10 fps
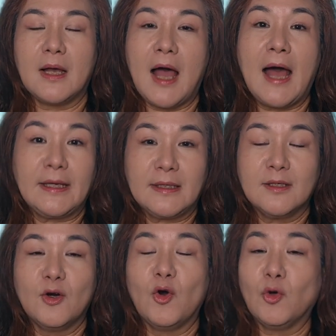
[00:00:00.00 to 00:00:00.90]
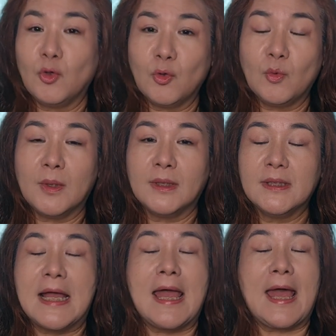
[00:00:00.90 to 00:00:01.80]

higher or lower.